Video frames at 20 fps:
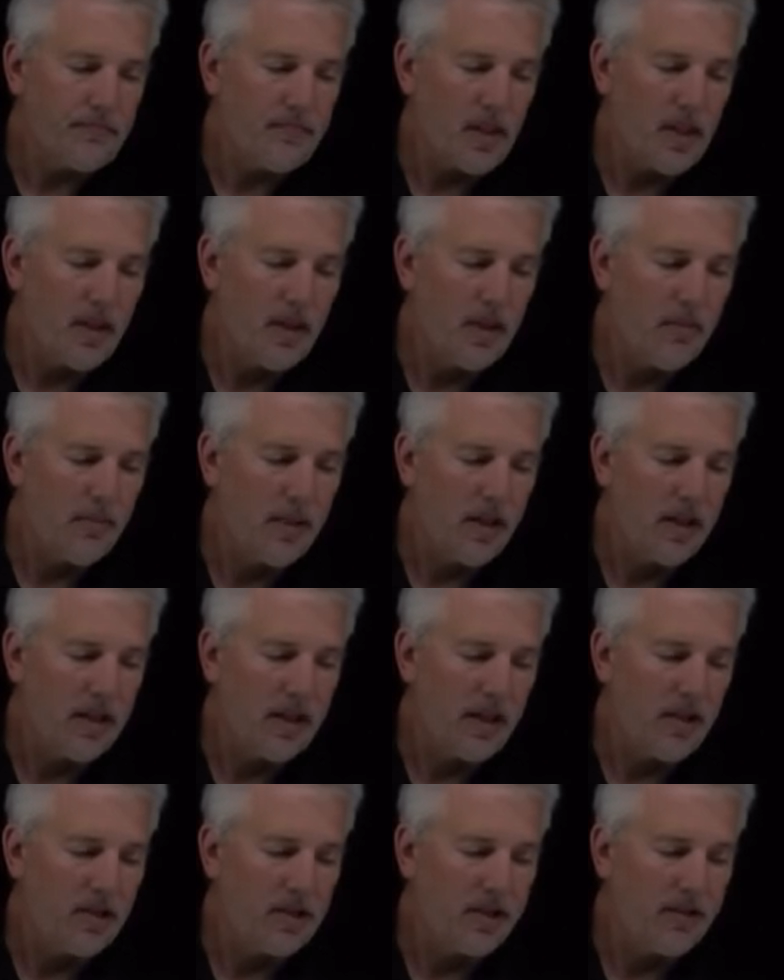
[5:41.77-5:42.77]
the bond
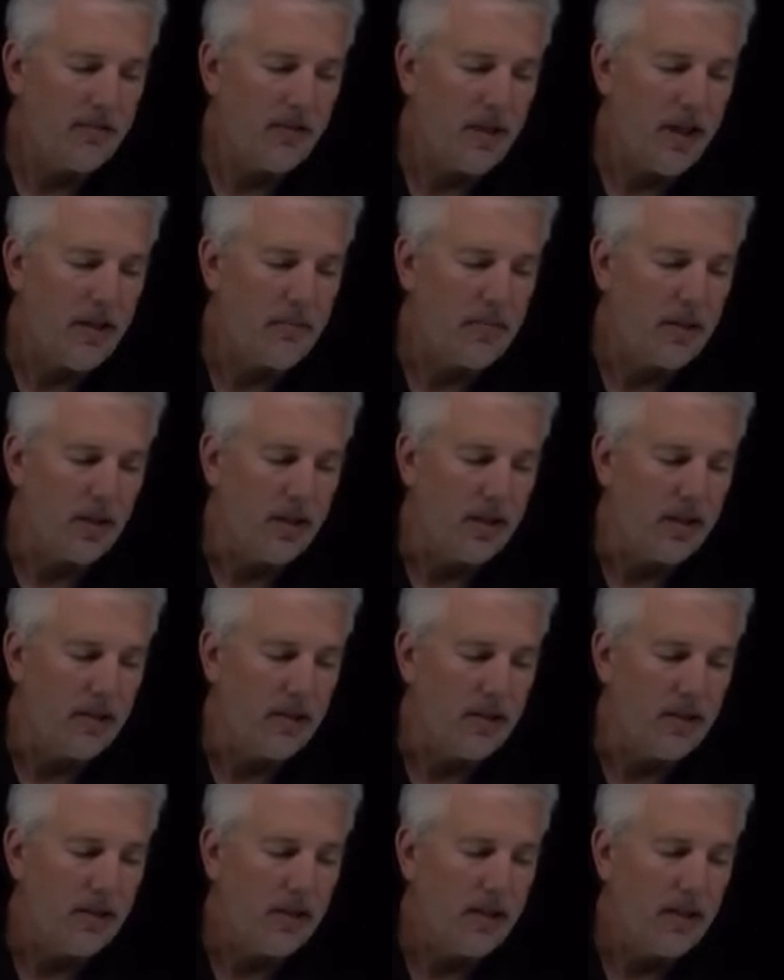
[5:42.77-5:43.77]
energy for that
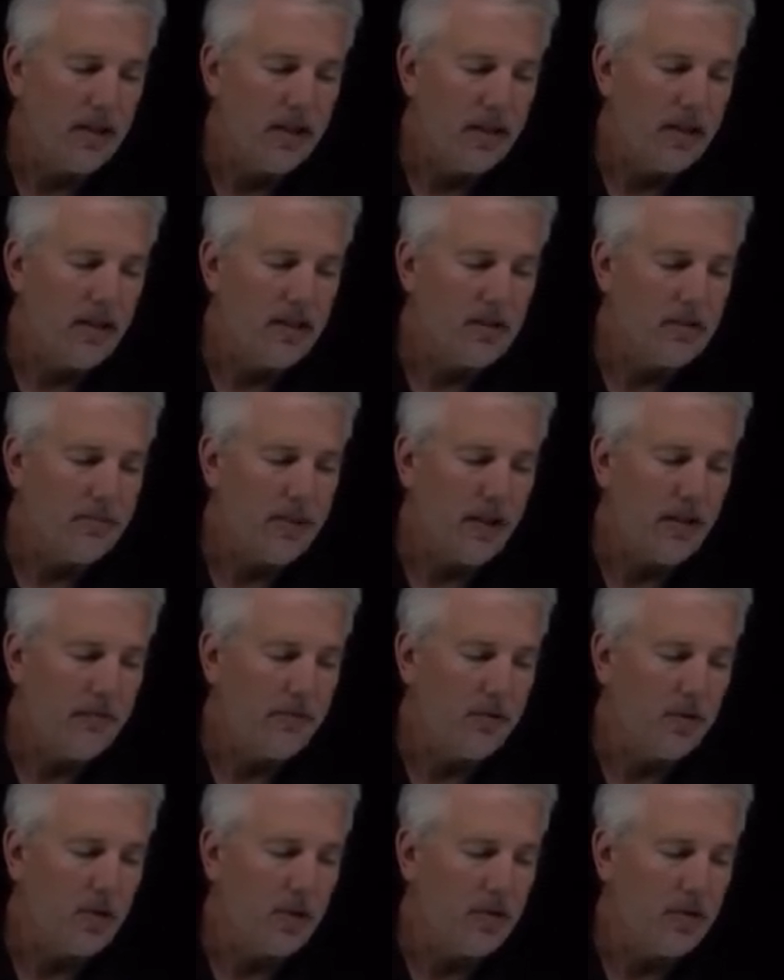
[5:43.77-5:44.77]
bond is about
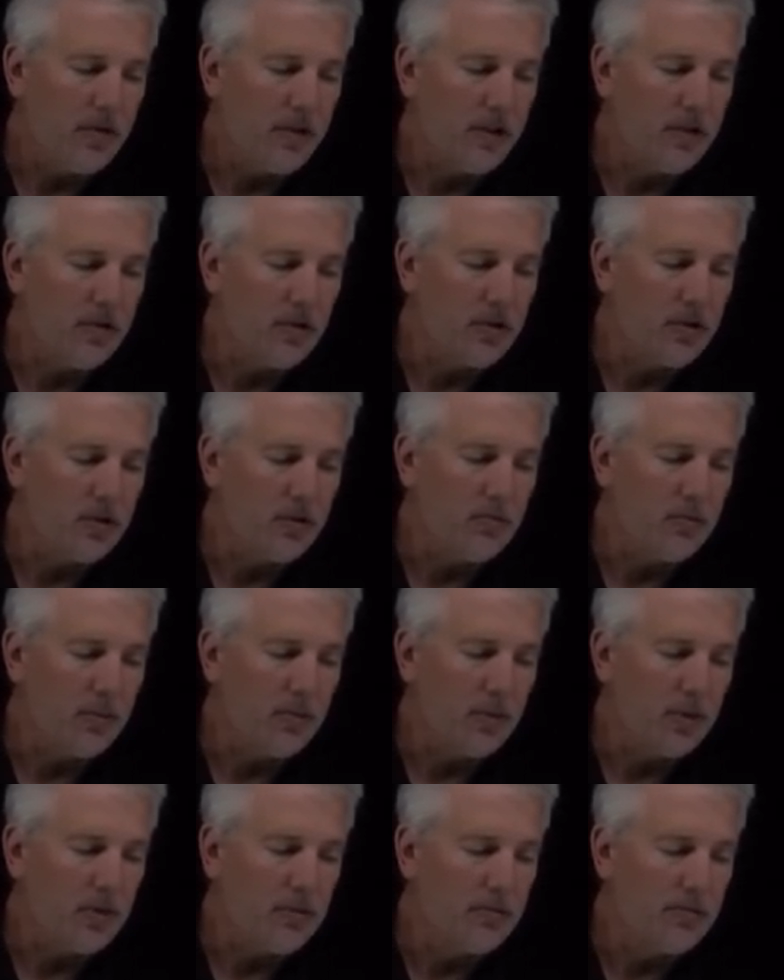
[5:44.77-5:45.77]
400 kilojoules per
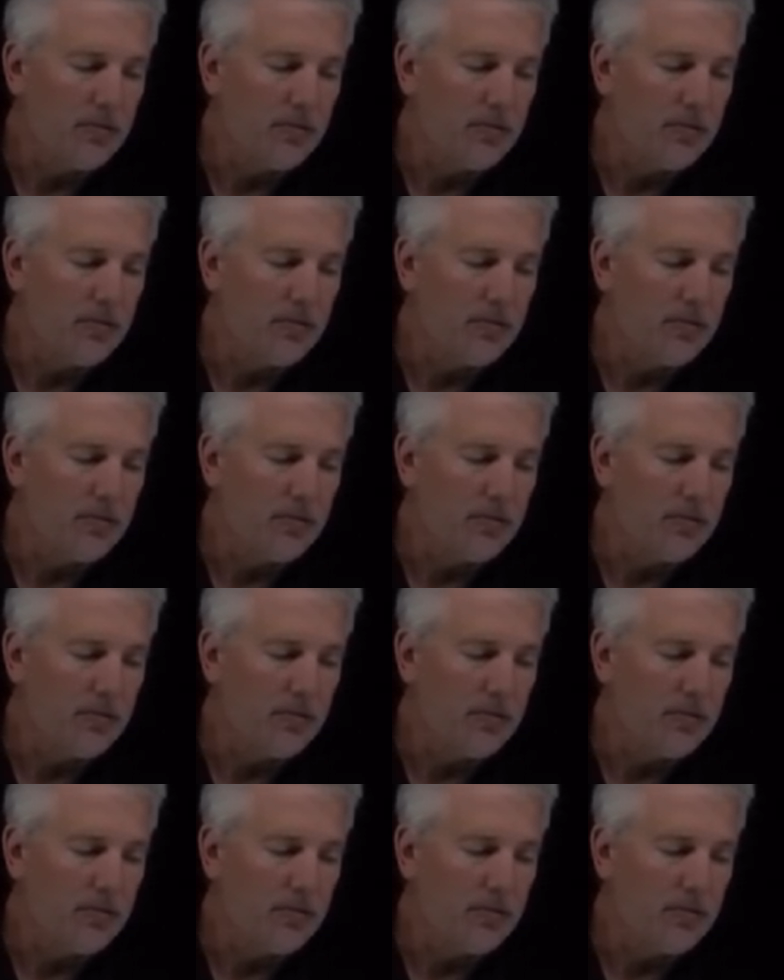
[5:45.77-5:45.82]
mole.